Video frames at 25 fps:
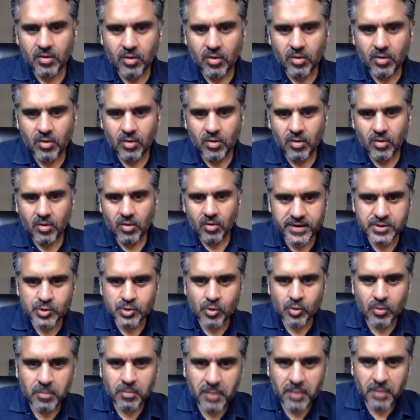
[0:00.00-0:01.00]
Okay,
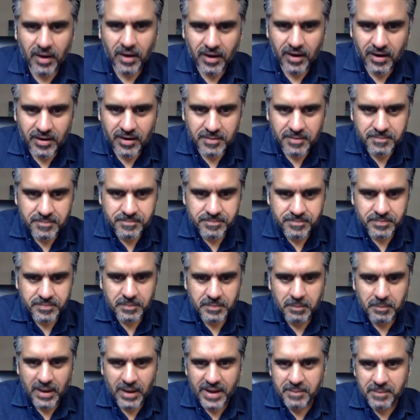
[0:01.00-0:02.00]
so
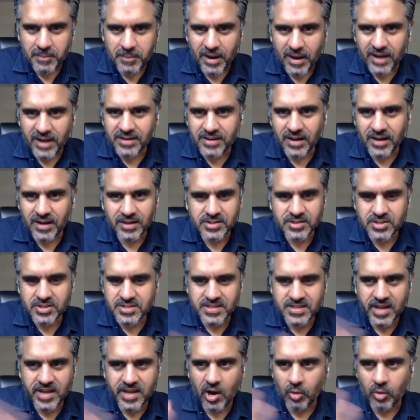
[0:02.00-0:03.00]
I'll just
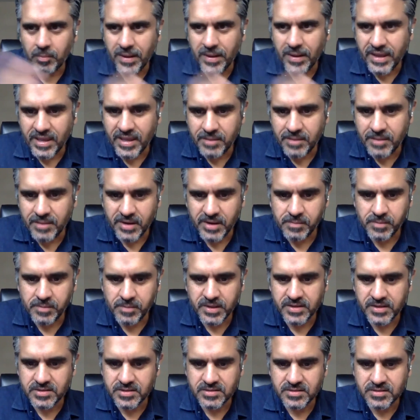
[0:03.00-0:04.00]
say out my email.
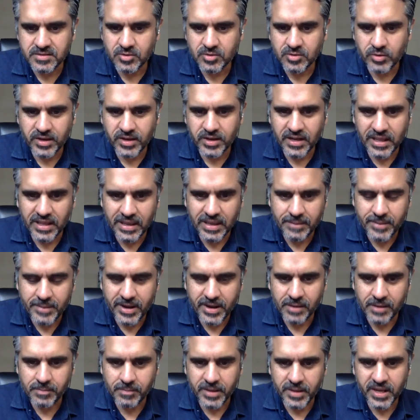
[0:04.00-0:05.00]
Please, you can
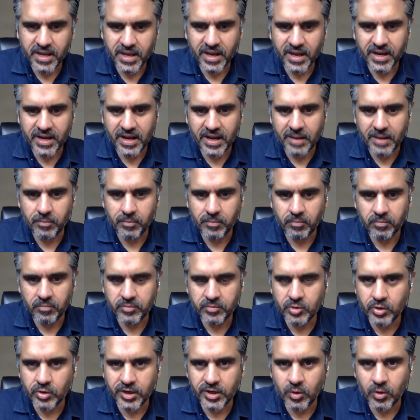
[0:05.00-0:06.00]
email me, and
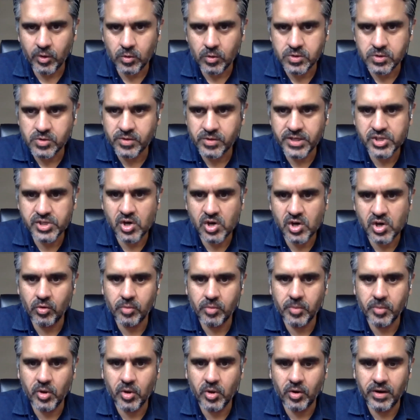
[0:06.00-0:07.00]
you can also reach out to
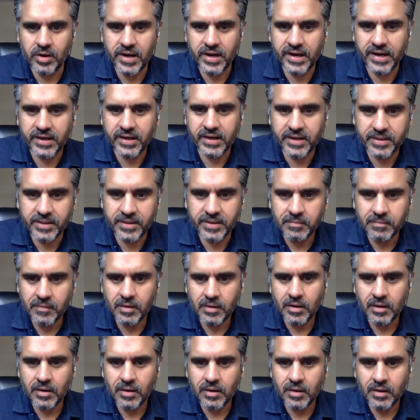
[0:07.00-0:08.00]
me on LinkedIn.
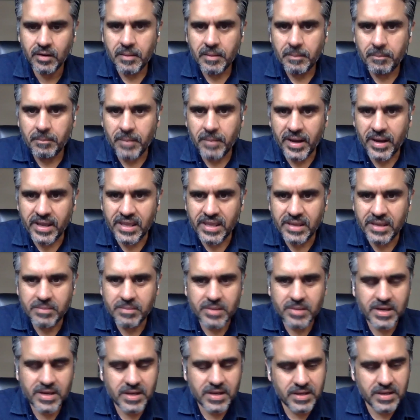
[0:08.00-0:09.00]
My
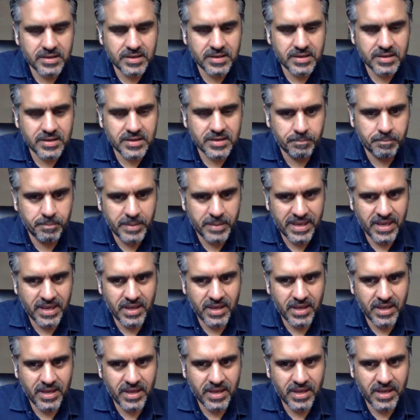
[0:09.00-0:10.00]
email is
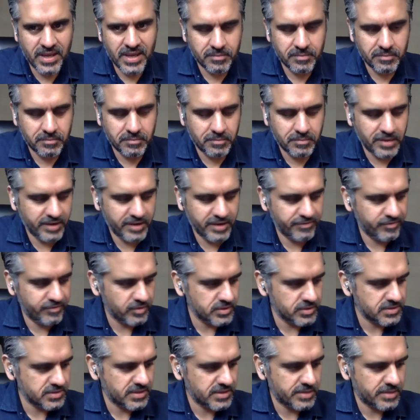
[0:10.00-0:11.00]
my
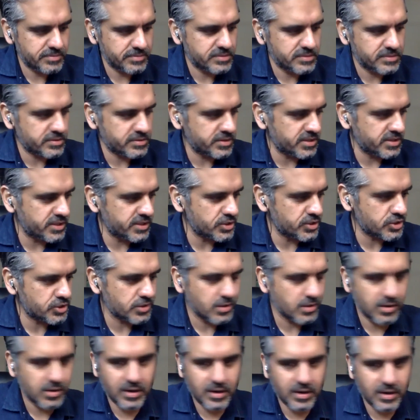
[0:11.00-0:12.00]
first name
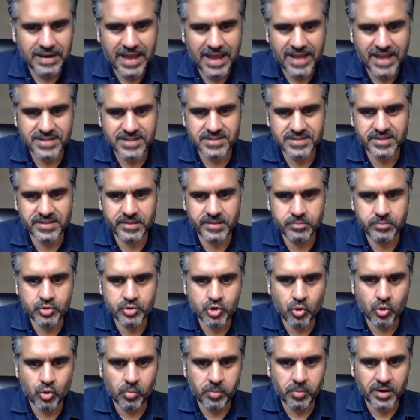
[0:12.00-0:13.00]
initial, last name
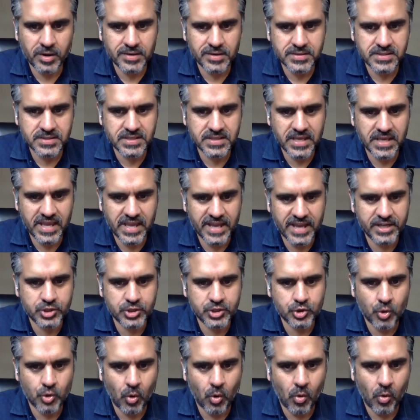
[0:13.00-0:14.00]
Chopra,
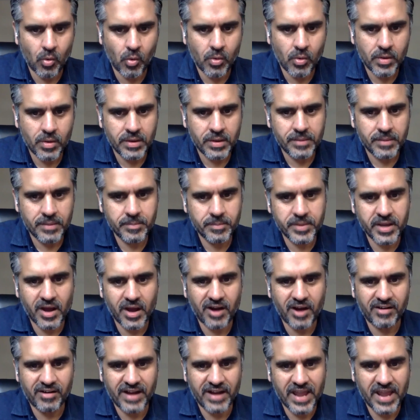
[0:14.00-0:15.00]

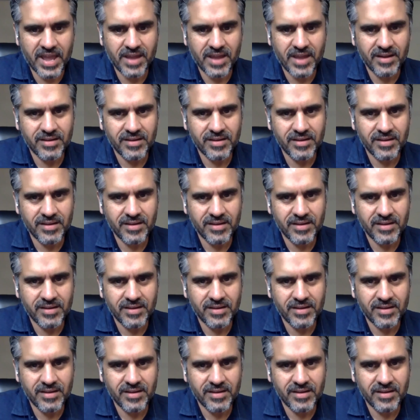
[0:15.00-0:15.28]
CHOPRA